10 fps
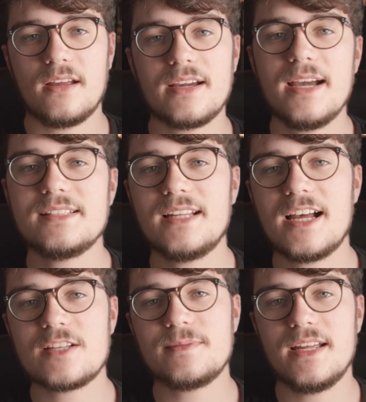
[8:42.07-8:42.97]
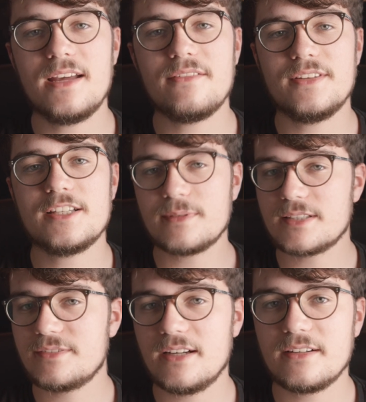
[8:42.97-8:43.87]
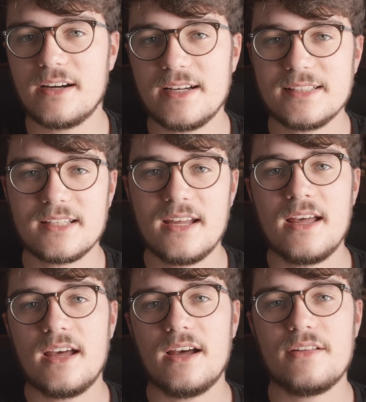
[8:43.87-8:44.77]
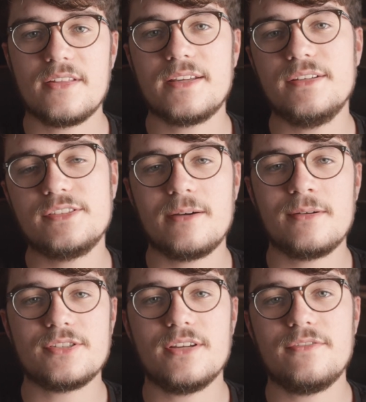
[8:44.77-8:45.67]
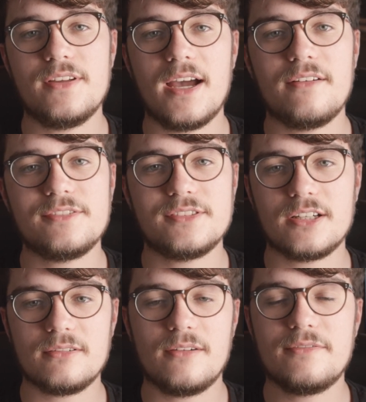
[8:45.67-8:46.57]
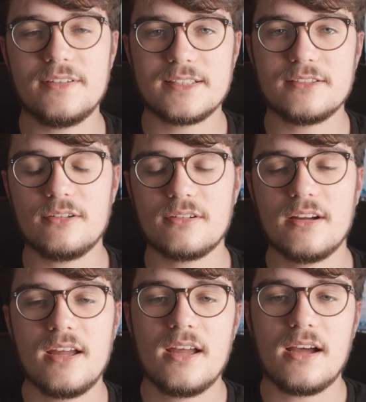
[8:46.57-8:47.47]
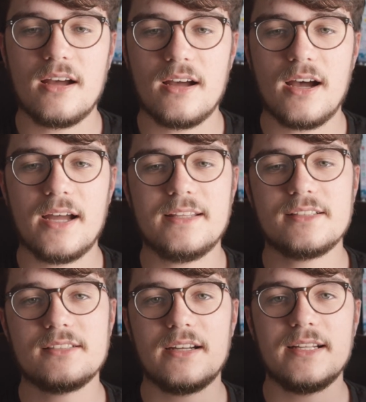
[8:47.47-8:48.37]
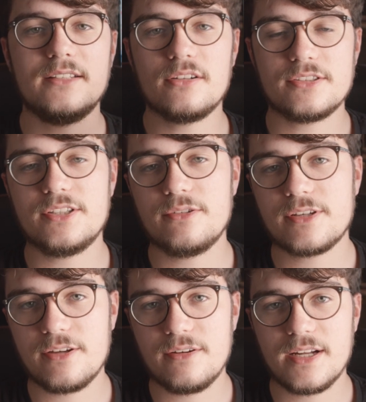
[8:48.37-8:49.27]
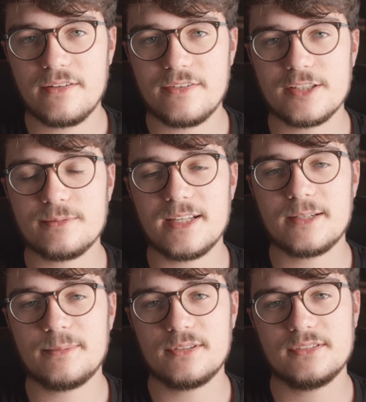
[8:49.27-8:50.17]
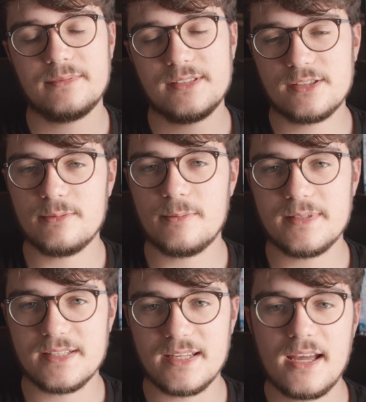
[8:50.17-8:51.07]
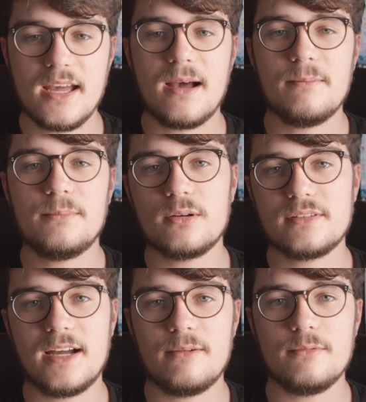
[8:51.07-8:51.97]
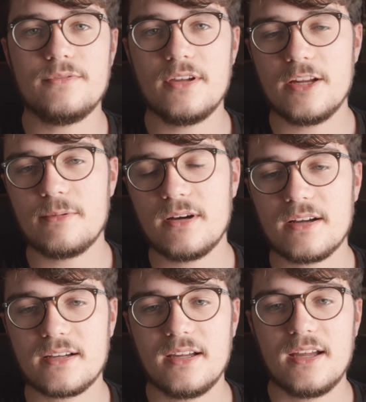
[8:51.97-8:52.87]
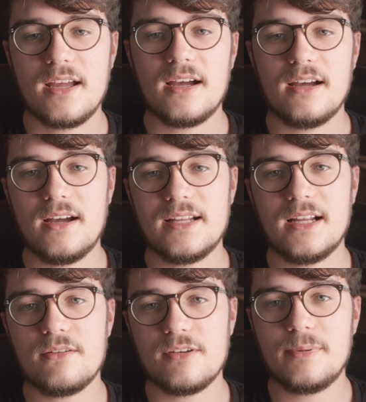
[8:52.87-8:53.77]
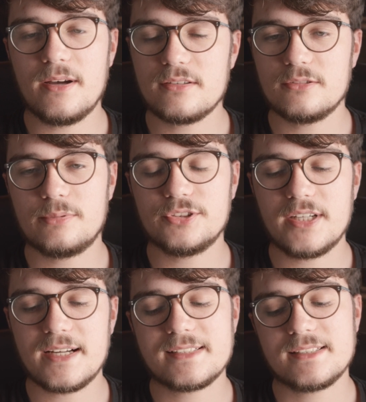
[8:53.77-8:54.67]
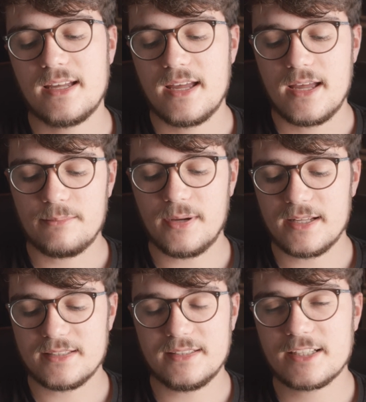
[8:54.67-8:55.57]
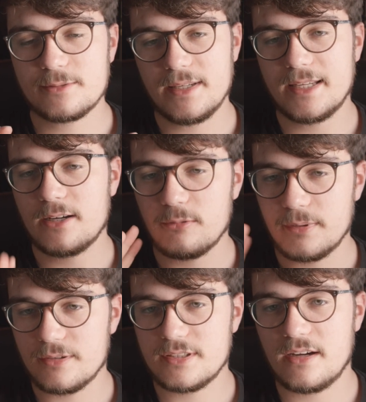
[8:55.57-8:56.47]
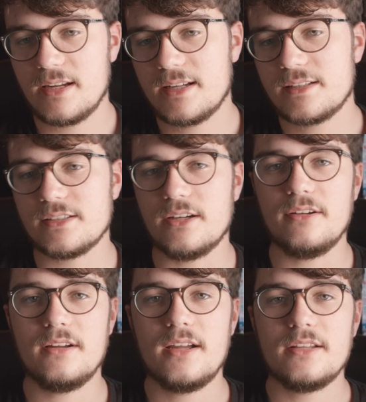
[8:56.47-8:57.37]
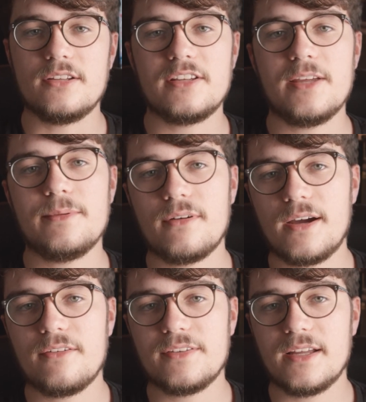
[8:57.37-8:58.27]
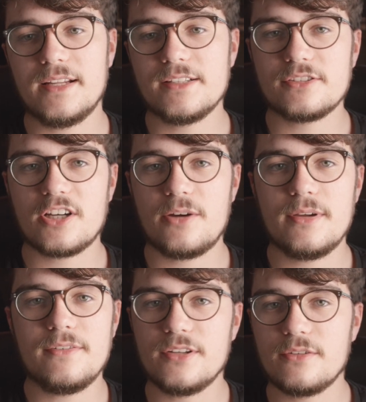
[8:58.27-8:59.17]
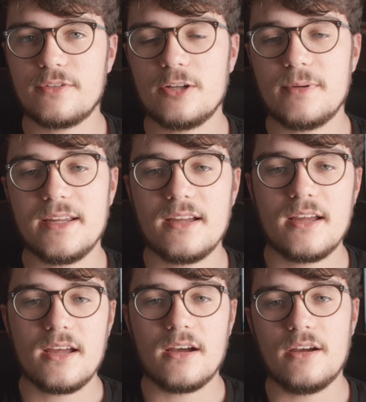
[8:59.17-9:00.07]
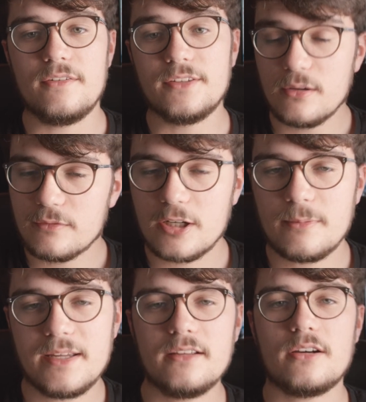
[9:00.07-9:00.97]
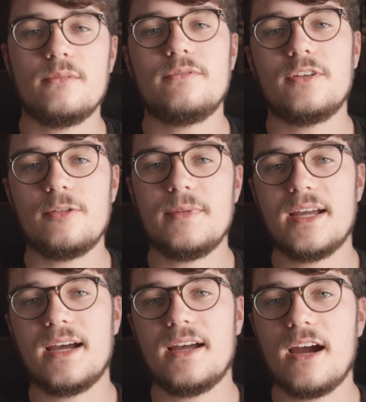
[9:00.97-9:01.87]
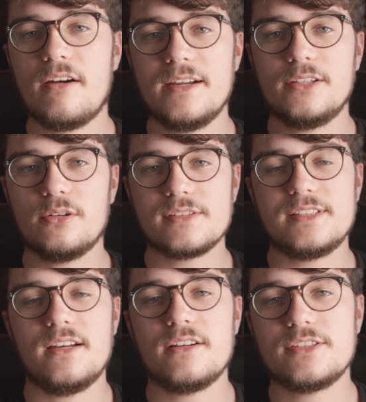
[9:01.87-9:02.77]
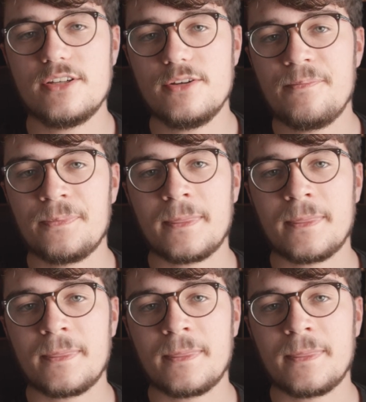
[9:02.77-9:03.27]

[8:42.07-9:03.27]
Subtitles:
Okay, so that has been it for this week's video, guys. Thank you so much if you have stuck around for this long. I decided not to do a Q&A for this week because I've been super busy and bogged down with uni work and other personal projects. But next week it will be returning, so do keep your eye out for that on Instagram if you do follow me. If you don't follow me, go and follow me at harry.cr2.